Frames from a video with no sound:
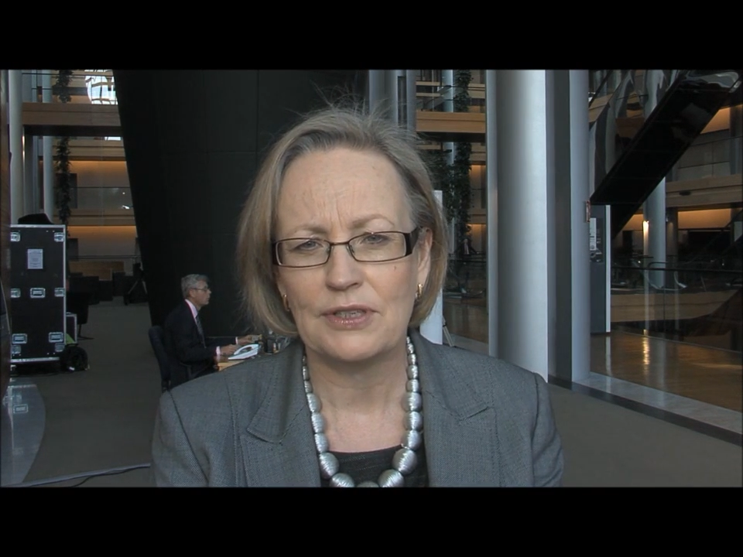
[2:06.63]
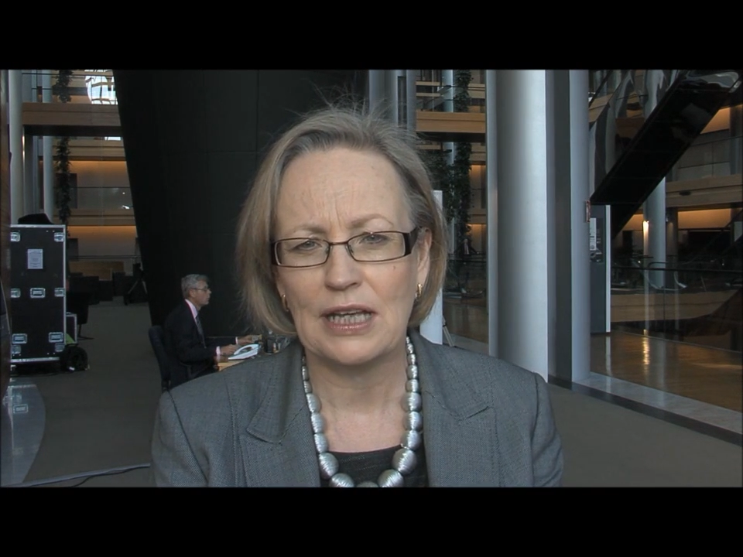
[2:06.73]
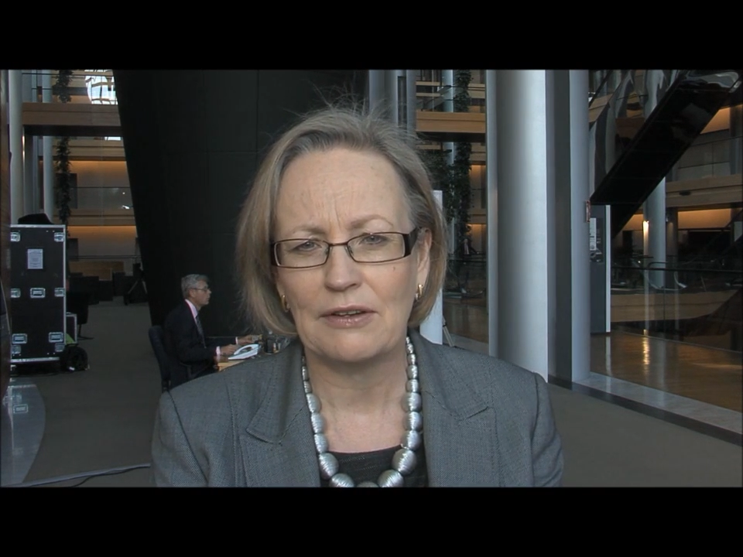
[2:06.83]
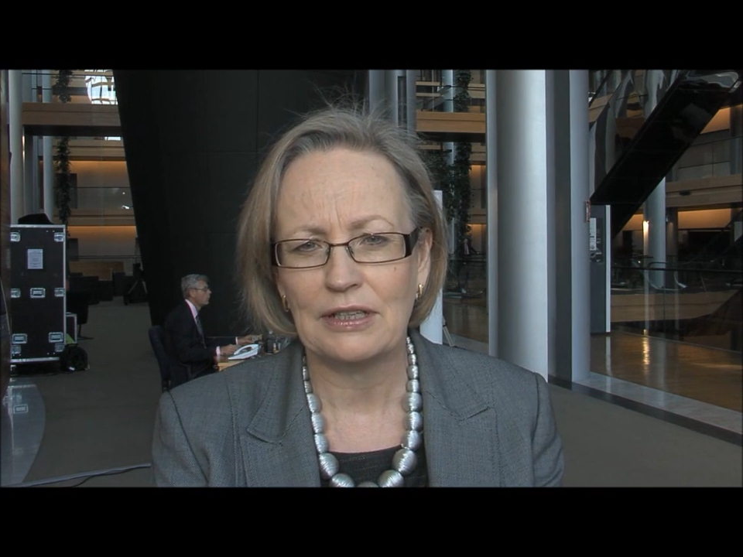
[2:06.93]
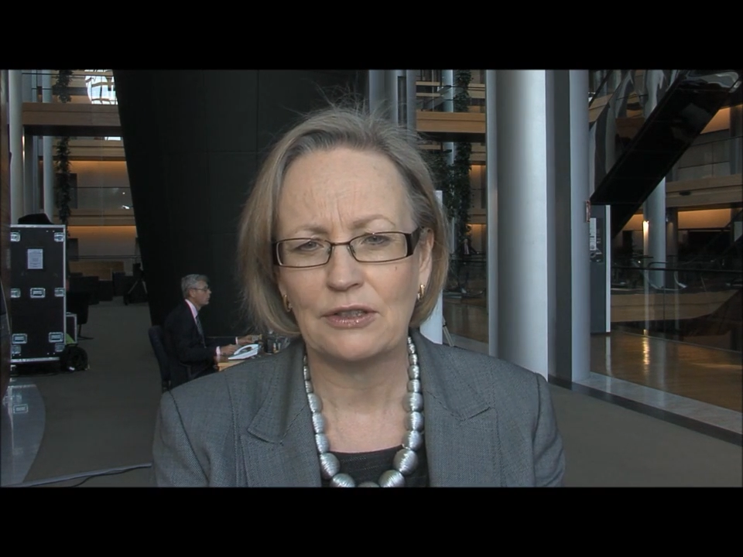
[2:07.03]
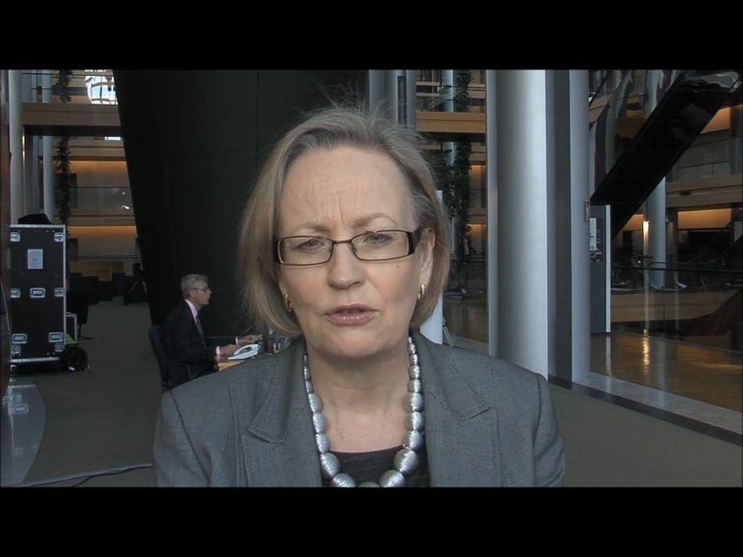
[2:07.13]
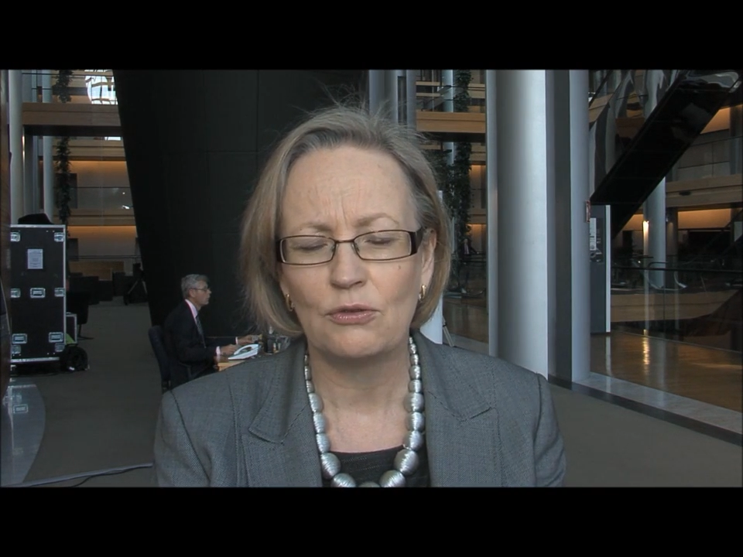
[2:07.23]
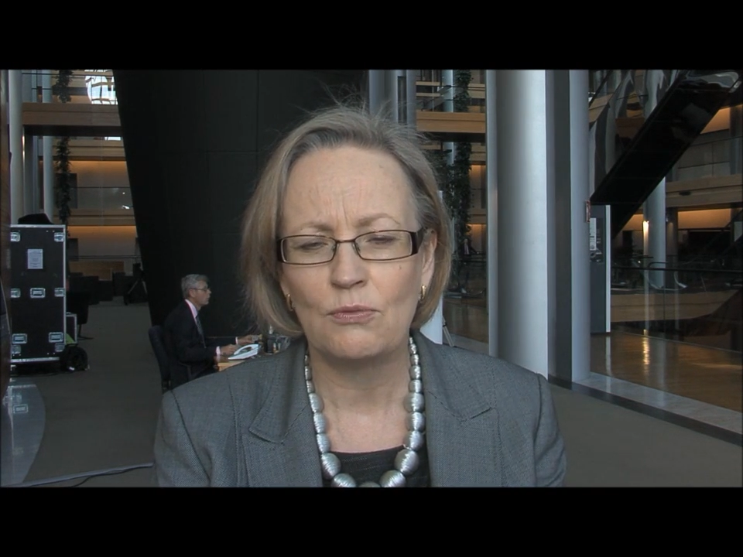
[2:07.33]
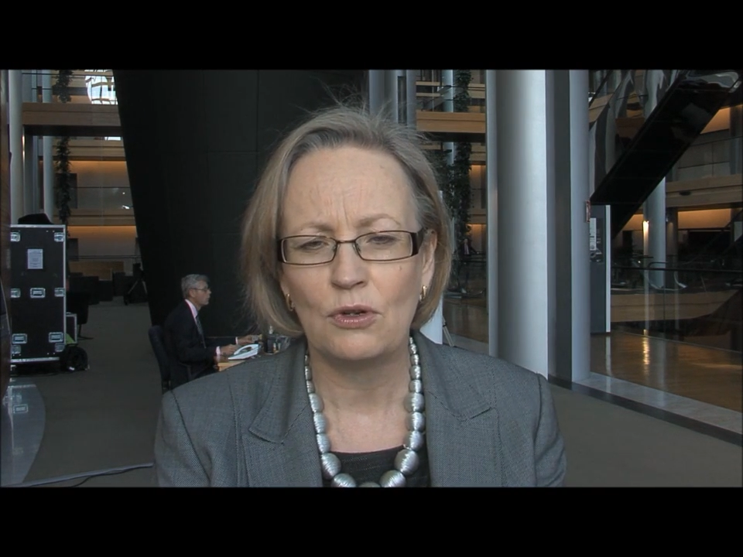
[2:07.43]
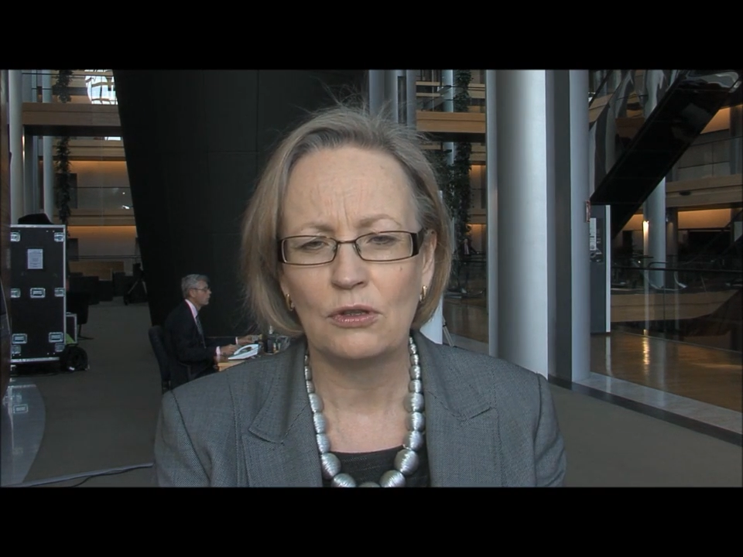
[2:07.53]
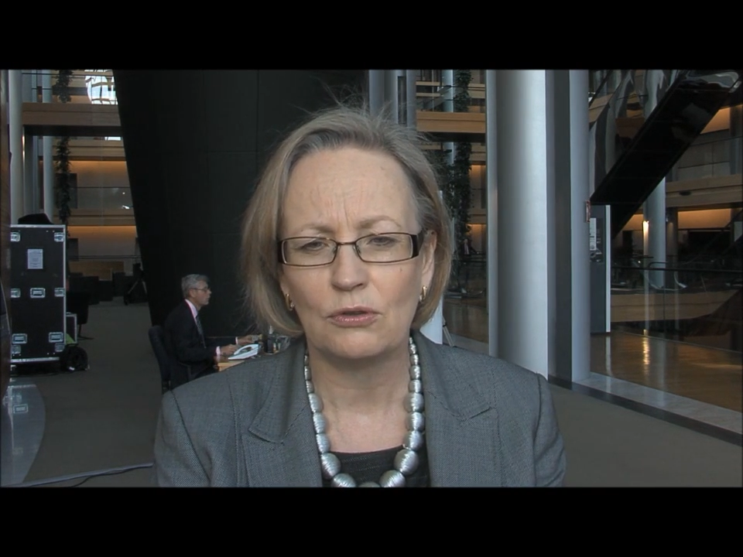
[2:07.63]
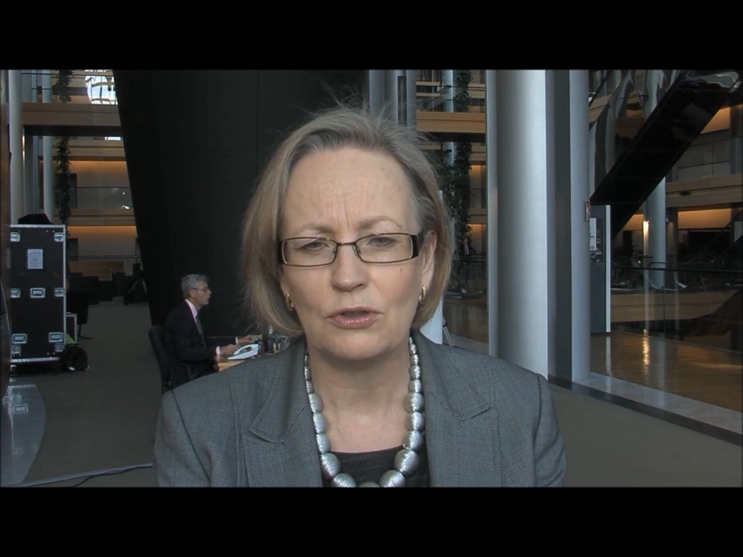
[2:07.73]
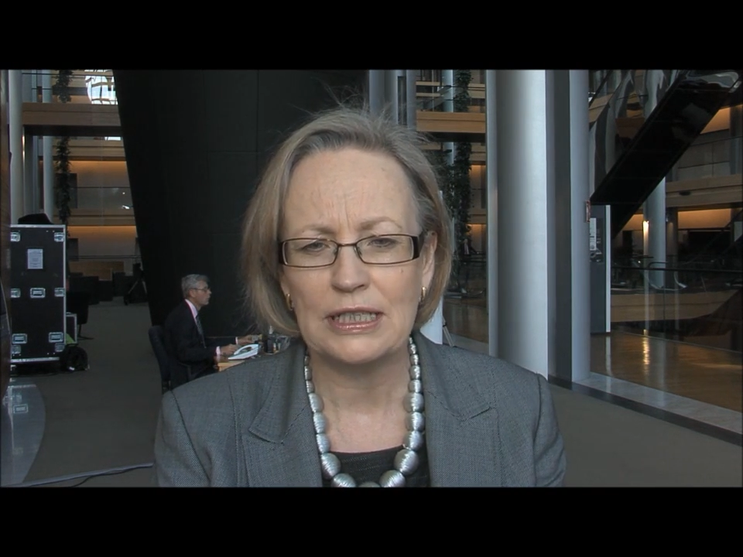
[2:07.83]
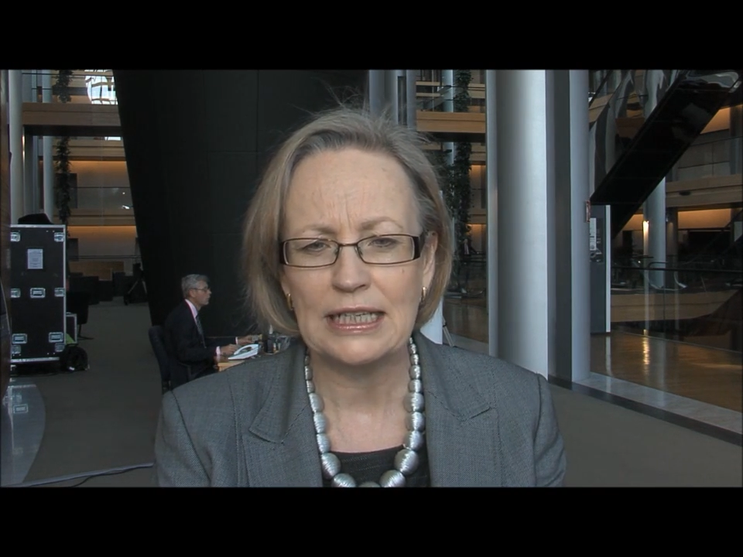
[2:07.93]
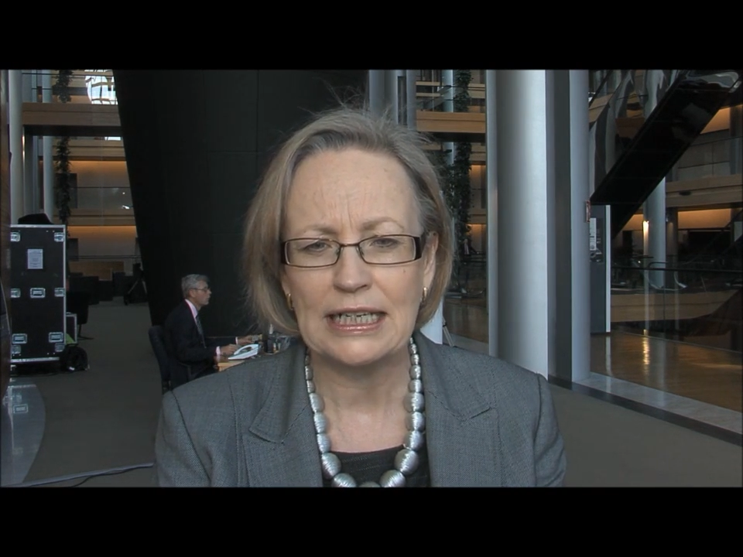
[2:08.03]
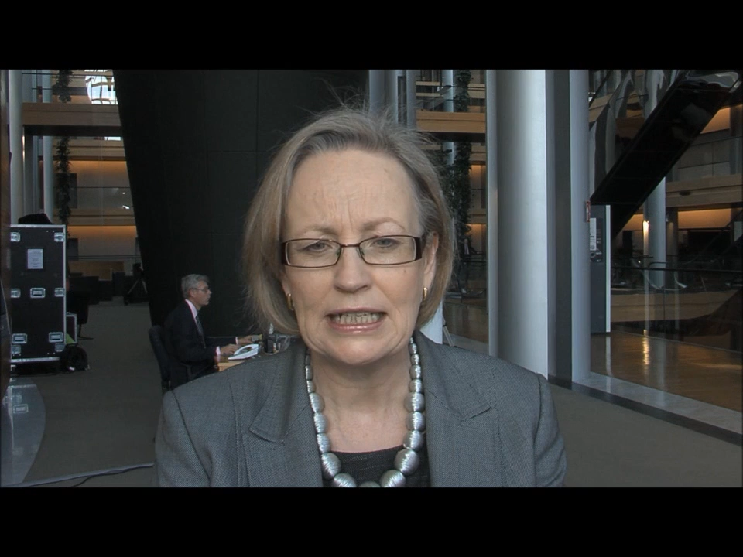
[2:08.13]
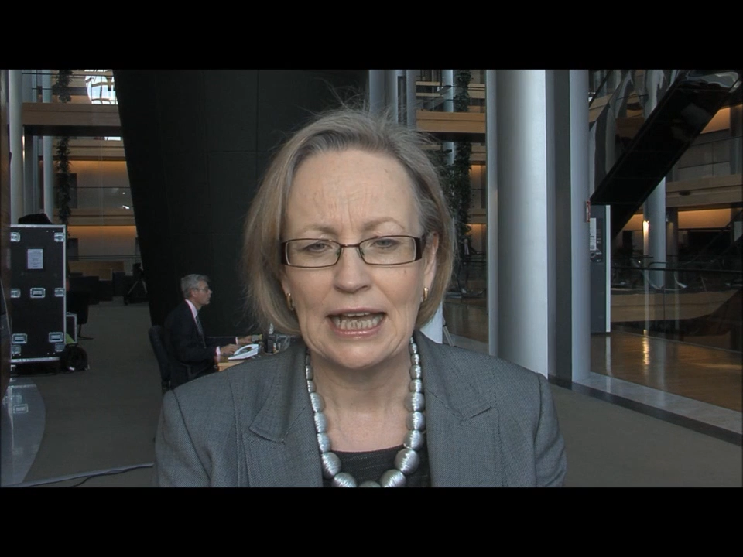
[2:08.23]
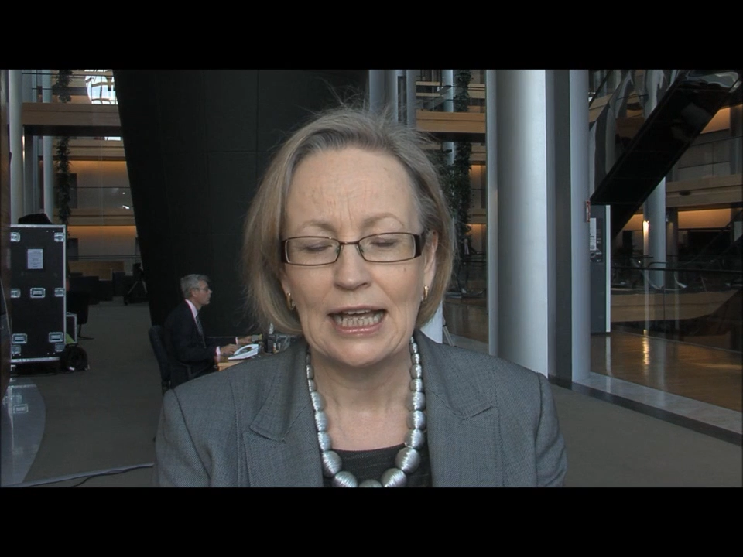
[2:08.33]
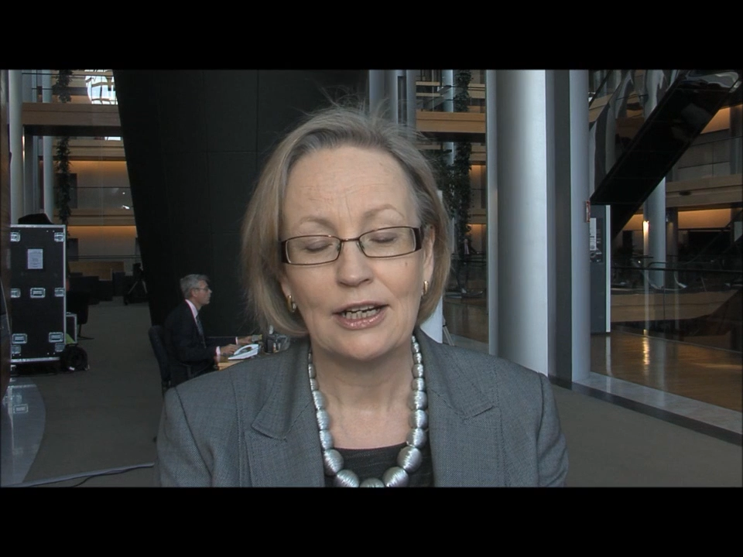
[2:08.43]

down in Cornwall or indeed